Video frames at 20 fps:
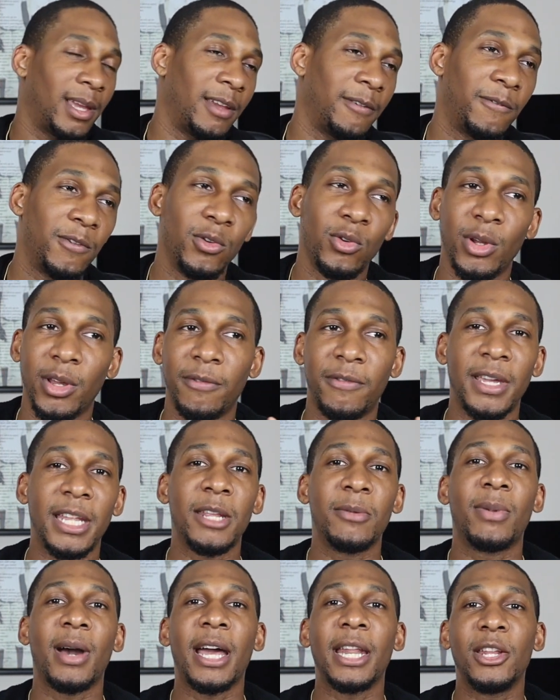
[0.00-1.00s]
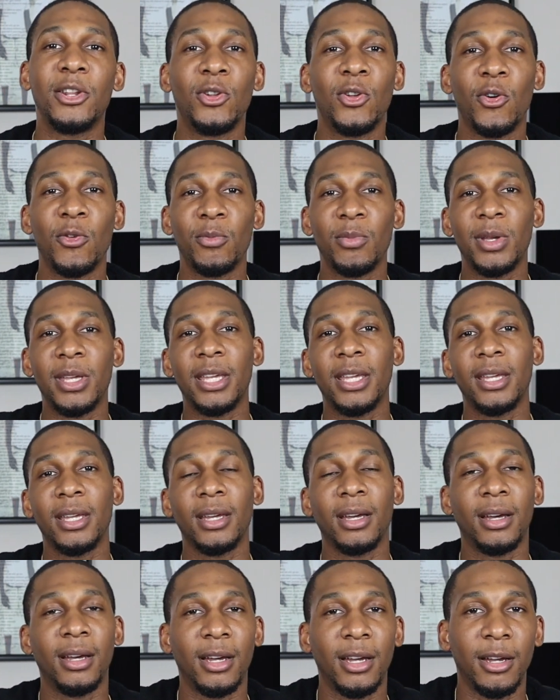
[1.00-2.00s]
If anybody know
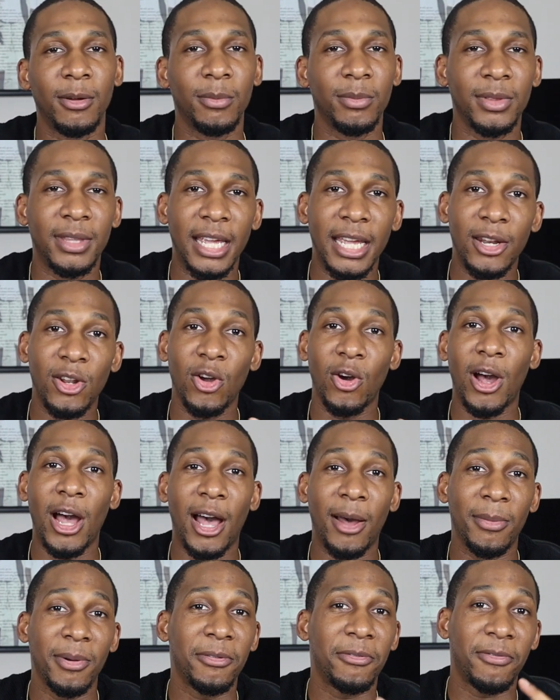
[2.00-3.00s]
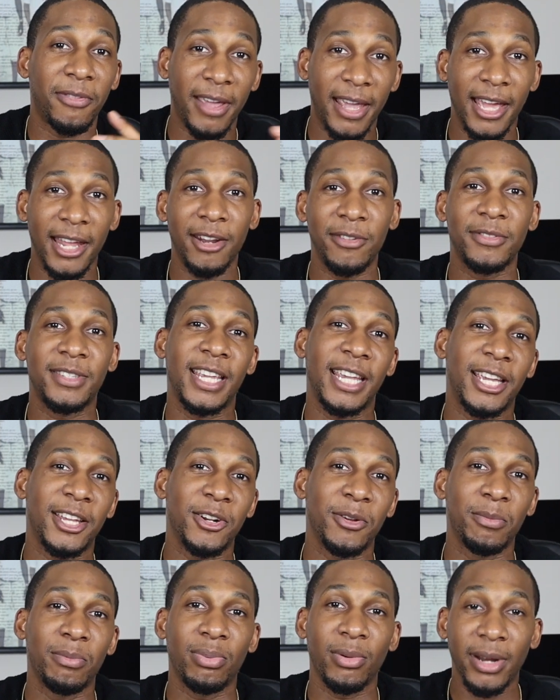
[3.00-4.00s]
me, they know I'm a fan of
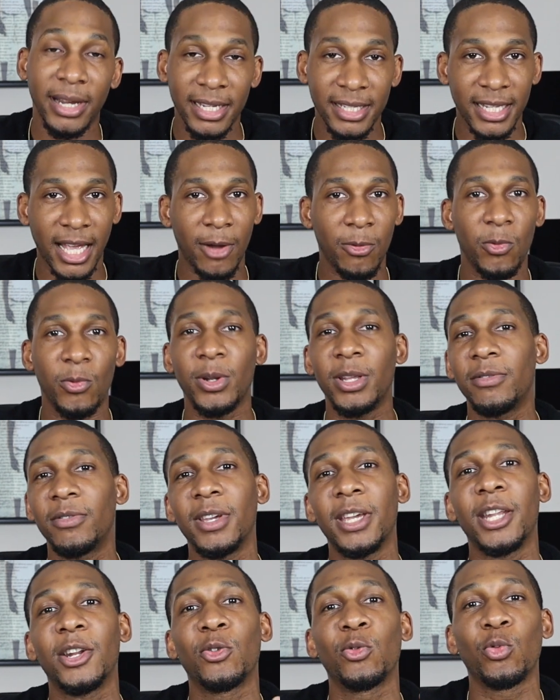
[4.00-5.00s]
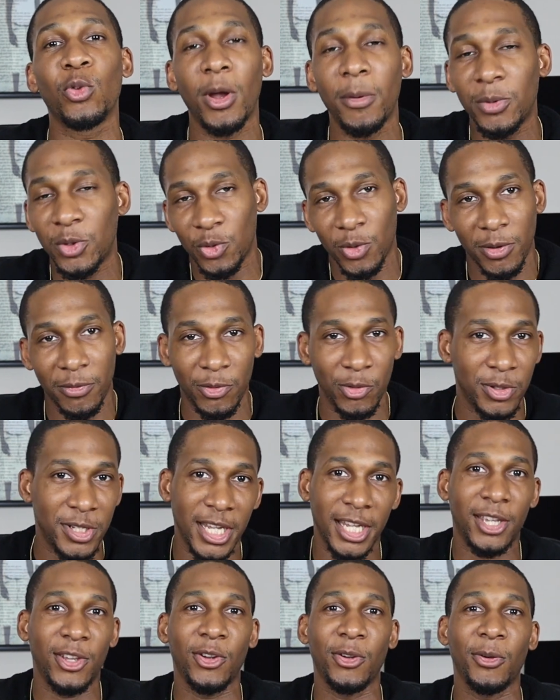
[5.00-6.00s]
taking a breaks. I won't even interrupt you if you
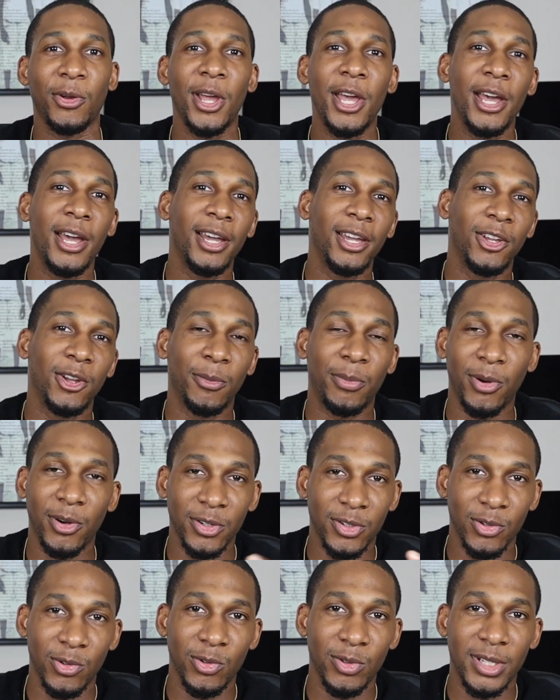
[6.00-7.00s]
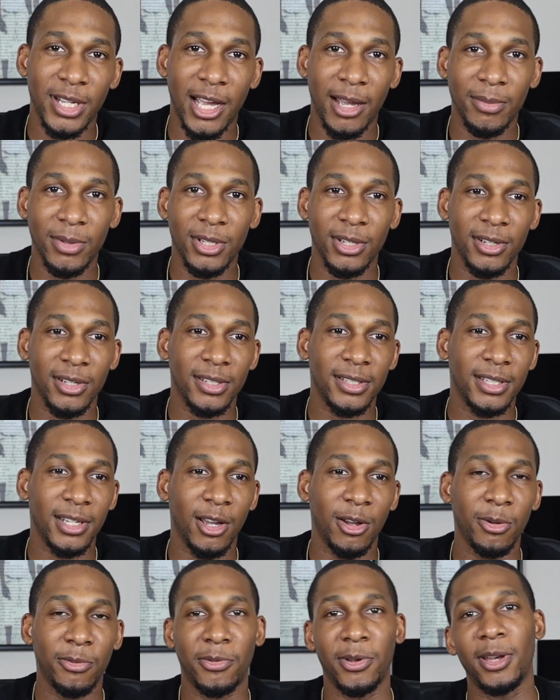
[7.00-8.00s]
take your personal time to
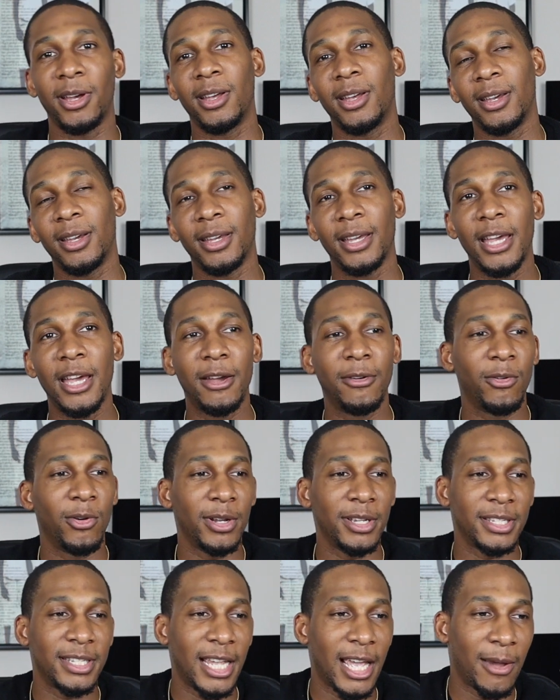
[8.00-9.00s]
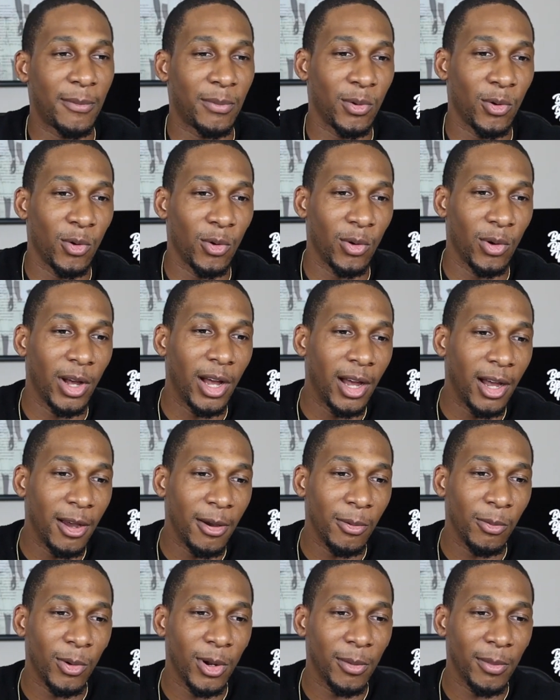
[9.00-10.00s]
yourself. For example,
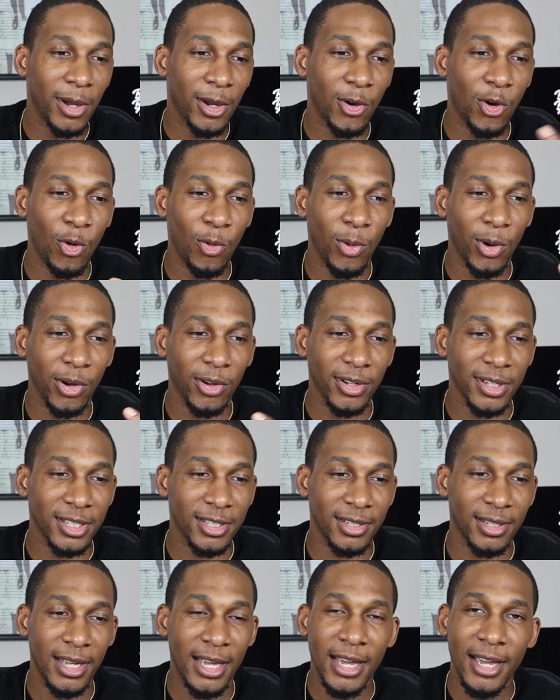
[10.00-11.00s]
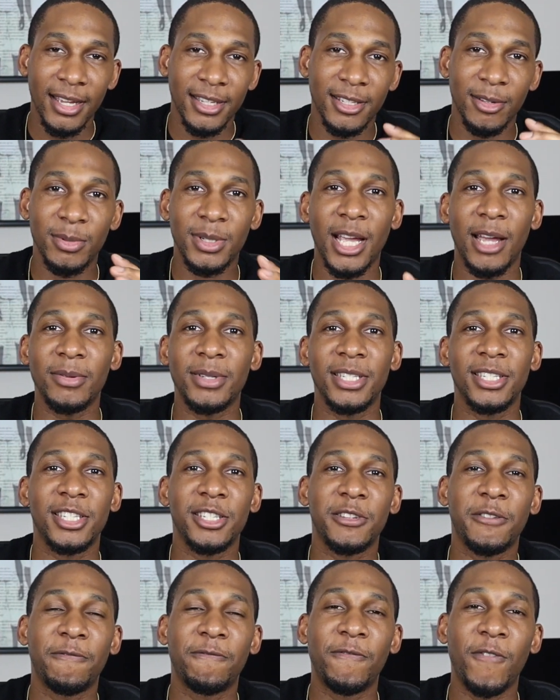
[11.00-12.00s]
one of my coworkers, sometimes he's
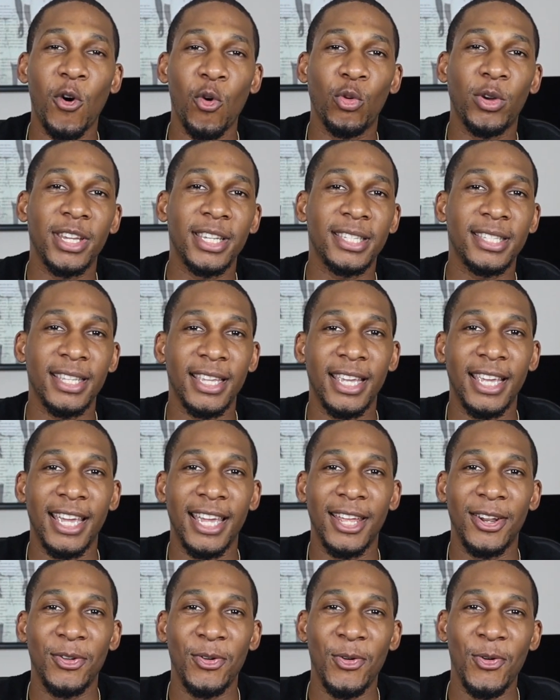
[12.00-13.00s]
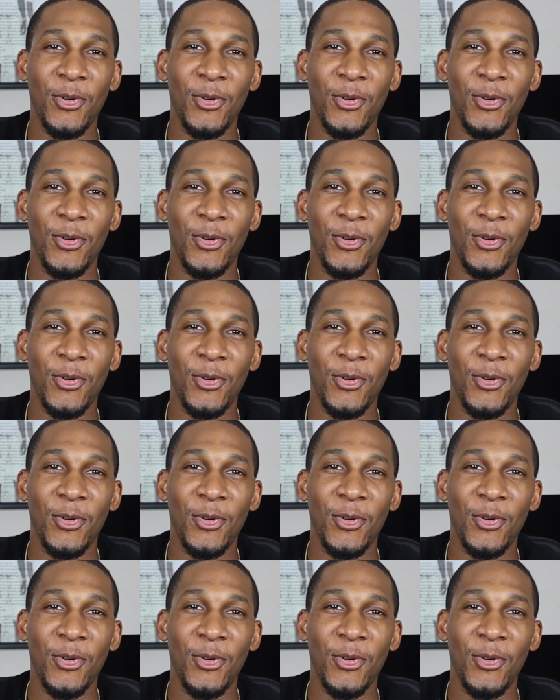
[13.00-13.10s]
just focused in